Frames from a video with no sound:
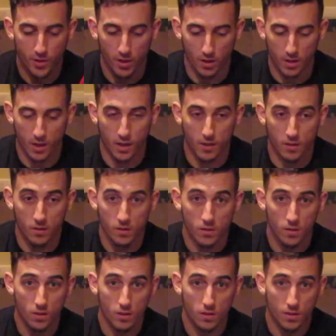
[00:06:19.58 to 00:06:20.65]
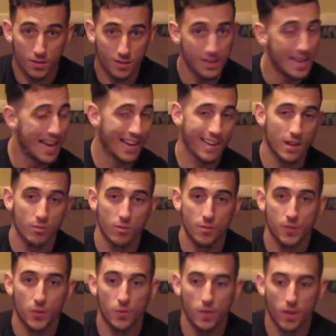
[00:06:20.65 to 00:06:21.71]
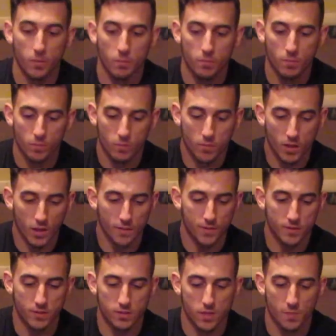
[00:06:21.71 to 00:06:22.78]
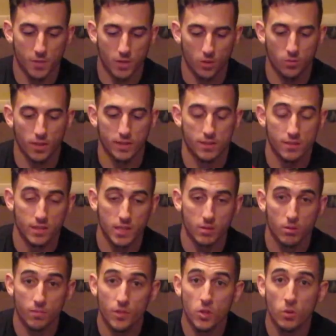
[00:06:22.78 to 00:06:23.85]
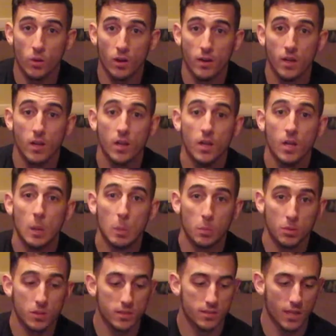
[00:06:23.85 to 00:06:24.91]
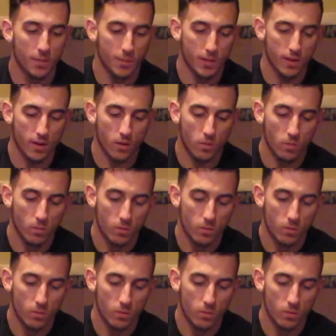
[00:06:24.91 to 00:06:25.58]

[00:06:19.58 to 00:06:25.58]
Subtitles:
Again, not going to review them. If this is something you'd like to see a review on, please let me know.